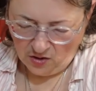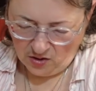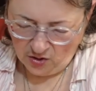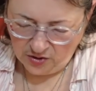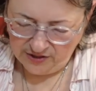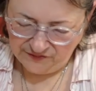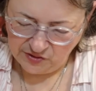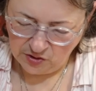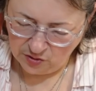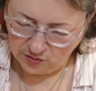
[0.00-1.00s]
Our gift
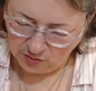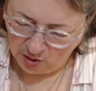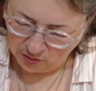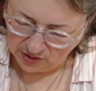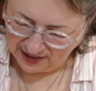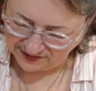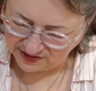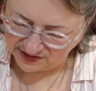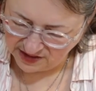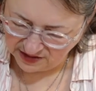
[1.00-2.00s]
to you,
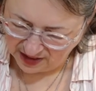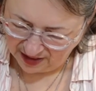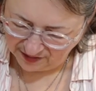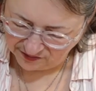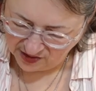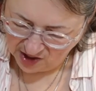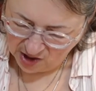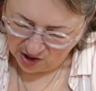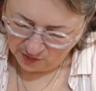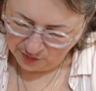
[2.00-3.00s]
long-lasting tea lights.
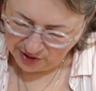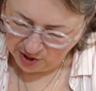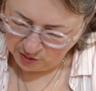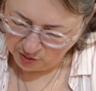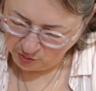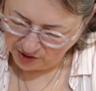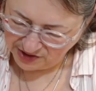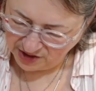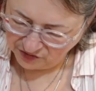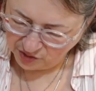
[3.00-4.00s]
We know you'll want
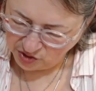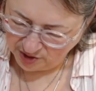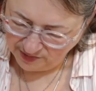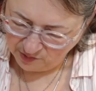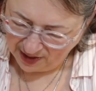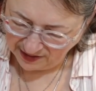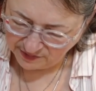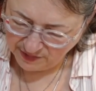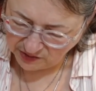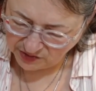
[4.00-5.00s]
to get those yummy wax
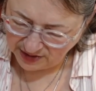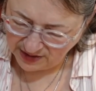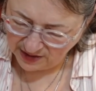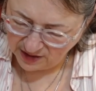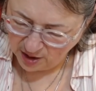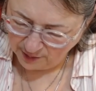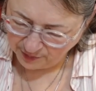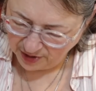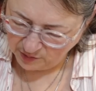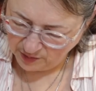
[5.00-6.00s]
melts heating up
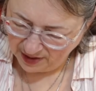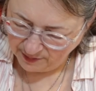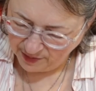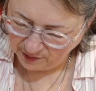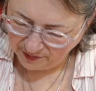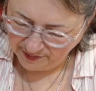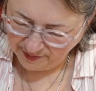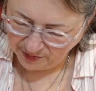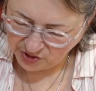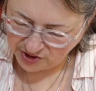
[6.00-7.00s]
right away, but
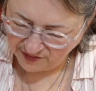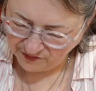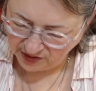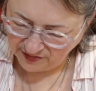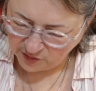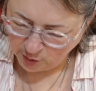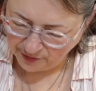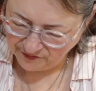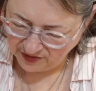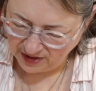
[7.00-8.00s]
remember to never leave an
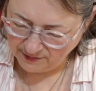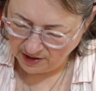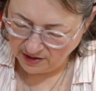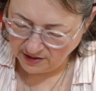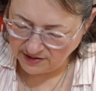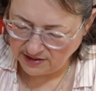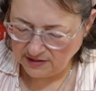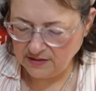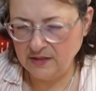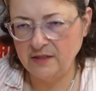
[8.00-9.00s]
open flame
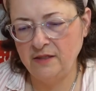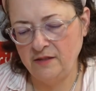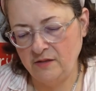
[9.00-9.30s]
unattended.